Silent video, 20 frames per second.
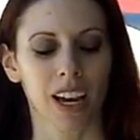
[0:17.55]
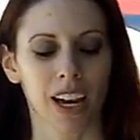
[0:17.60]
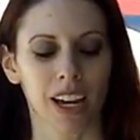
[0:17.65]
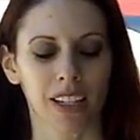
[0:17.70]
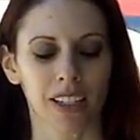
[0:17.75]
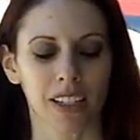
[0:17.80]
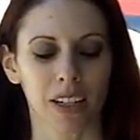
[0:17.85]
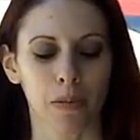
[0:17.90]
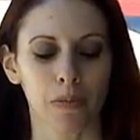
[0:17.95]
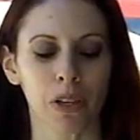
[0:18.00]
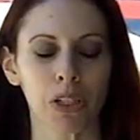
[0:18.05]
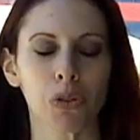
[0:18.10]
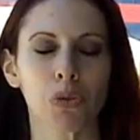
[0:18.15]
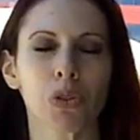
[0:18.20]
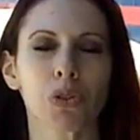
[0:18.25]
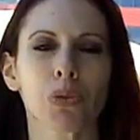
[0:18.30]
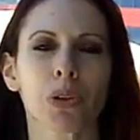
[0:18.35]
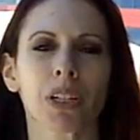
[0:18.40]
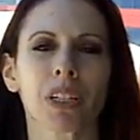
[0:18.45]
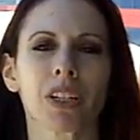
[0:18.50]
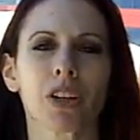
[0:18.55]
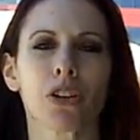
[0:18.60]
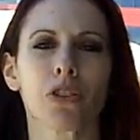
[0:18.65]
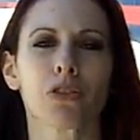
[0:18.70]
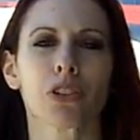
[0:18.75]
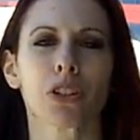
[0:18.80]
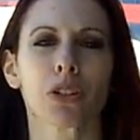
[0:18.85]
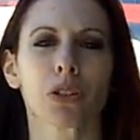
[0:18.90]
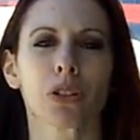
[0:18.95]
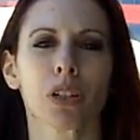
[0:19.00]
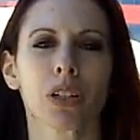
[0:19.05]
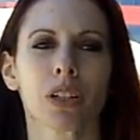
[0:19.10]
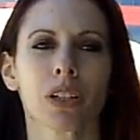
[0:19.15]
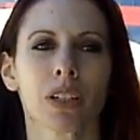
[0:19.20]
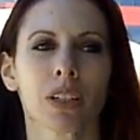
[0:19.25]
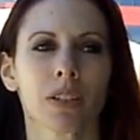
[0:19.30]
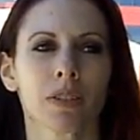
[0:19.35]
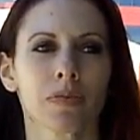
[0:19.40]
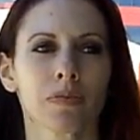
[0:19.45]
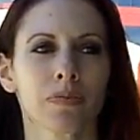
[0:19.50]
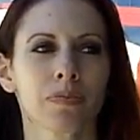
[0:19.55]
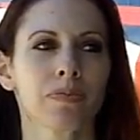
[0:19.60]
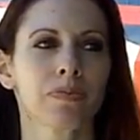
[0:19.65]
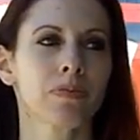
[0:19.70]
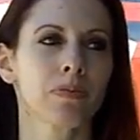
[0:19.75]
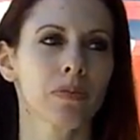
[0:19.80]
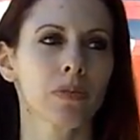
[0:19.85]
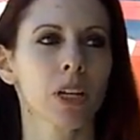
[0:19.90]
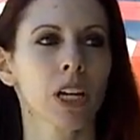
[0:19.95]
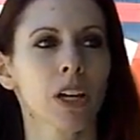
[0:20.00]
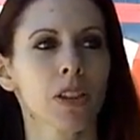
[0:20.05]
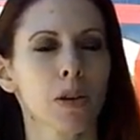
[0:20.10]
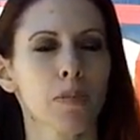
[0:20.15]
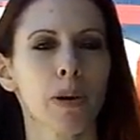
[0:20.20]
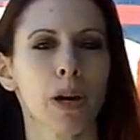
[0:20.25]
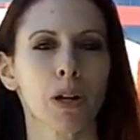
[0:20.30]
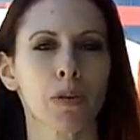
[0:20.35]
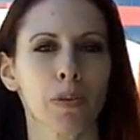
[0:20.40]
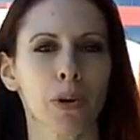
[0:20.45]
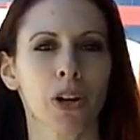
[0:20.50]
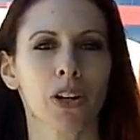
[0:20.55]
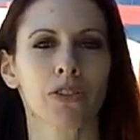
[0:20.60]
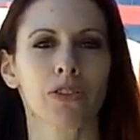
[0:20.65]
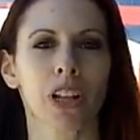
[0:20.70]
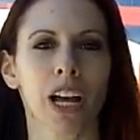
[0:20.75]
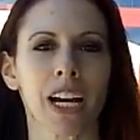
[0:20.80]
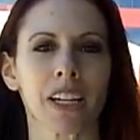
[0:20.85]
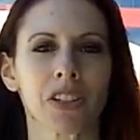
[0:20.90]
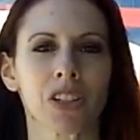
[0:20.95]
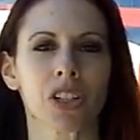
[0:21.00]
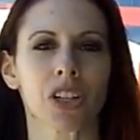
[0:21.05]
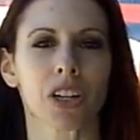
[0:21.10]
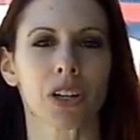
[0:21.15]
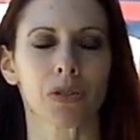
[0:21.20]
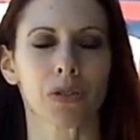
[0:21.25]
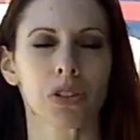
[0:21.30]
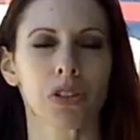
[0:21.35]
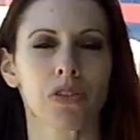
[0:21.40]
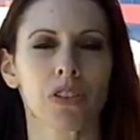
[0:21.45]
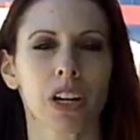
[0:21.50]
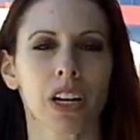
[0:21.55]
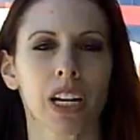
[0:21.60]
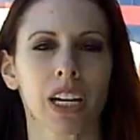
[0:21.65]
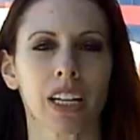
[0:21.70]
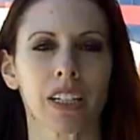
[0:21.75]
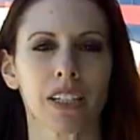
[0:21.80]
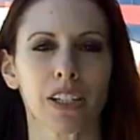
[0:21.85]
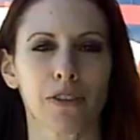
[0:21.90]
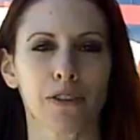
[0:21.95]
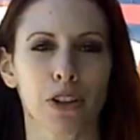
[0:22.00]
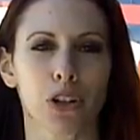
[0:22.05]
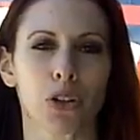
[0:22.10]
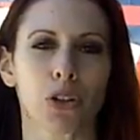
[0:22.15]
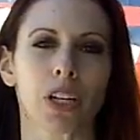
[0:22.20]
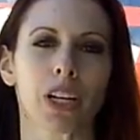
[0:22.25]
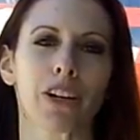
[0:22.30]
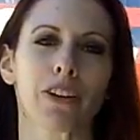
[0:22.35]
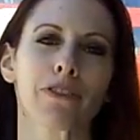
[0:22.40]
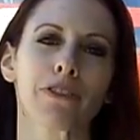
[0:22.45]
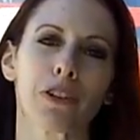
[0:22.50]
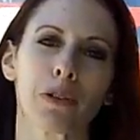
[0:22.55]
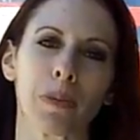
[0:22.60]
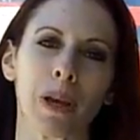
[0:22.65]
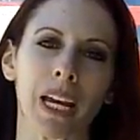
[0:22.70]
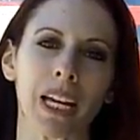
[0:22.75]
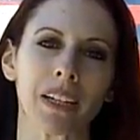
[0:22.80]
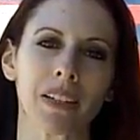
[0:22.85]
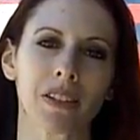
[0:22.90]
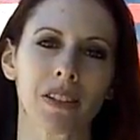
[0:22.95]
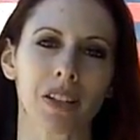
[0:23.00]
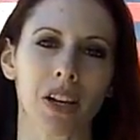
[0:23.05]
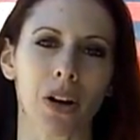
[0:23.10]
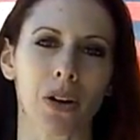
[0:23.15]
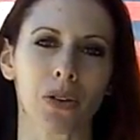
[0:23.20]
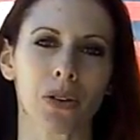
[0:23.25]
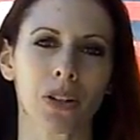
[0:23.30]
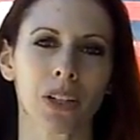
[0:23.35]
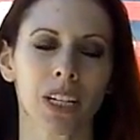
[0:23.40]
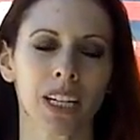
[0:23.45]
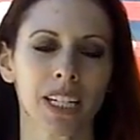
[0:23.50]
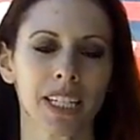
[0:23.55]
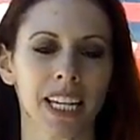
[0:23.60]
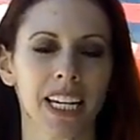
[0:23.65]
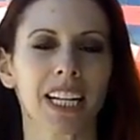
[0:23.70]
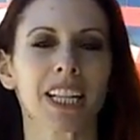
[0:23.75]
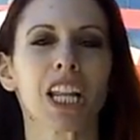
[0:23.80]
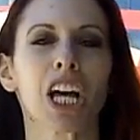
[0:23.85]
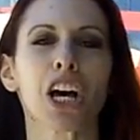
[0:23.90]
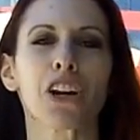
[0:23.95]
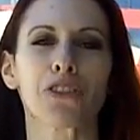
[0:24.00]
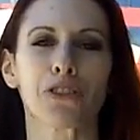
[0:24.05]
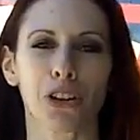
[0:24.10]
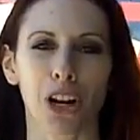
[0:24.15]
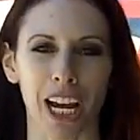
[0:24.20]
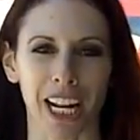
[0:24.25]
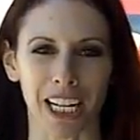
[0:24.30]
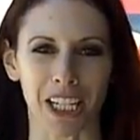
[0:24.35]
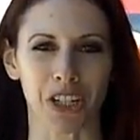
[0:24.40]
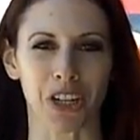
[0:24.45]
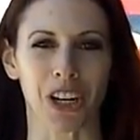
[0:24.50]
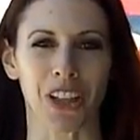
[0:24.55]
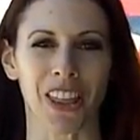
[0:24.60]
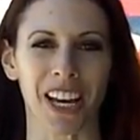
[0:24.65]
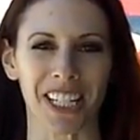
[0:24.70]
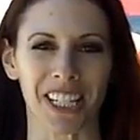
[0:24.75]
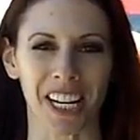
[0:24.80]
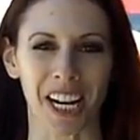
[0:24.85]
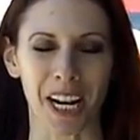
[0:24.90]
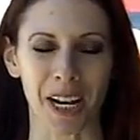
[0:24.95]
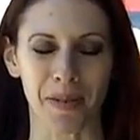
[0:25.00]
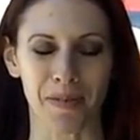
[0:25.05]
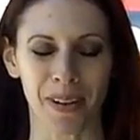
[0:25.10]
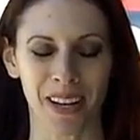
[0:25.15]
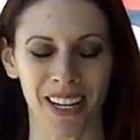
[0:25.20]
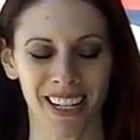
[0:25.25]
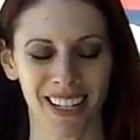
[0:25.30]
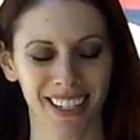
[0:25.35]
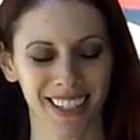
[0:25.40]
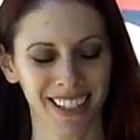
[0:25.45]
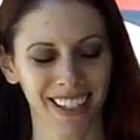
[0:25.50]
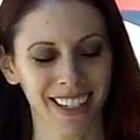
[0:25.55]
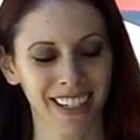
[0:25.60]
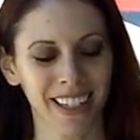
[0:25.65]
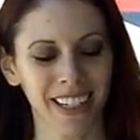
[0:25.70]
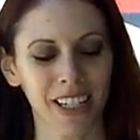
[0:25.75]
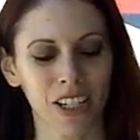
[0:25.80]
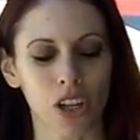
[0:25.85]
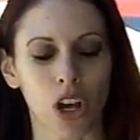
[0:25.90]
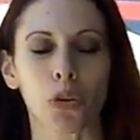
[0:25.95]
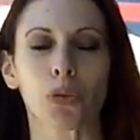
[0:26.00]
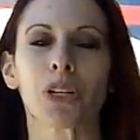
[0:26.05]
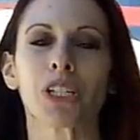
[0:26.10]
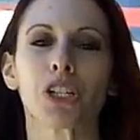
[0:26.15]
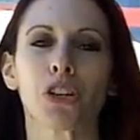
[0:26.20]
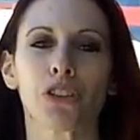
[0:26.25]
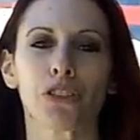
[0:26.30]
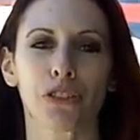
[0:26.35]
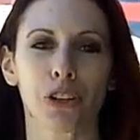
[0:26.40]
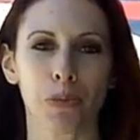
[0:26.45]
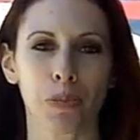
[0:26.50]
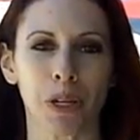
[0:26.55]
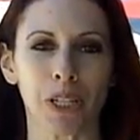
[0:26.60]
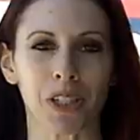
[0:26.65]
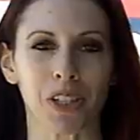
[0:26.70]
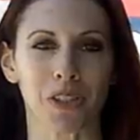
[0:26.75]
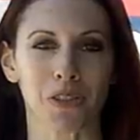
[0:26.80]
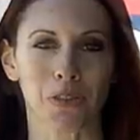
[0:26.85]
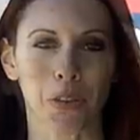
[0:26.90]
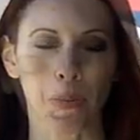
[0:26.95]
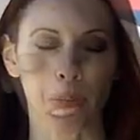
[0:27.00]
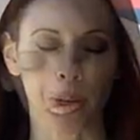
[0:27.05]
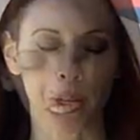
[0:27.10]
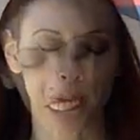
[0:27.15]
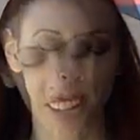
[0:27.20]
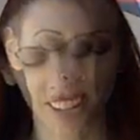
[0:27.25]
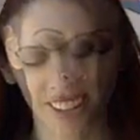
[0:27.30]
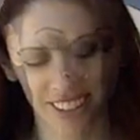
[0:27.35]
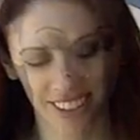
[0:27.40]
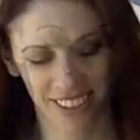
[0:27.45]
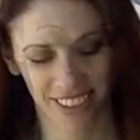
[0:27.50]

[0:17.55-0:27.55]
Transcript: And this was written over the better part of last year. It was a very difficult year for me, so did a lot of writing during that time. So I'll read you a few pieces from it.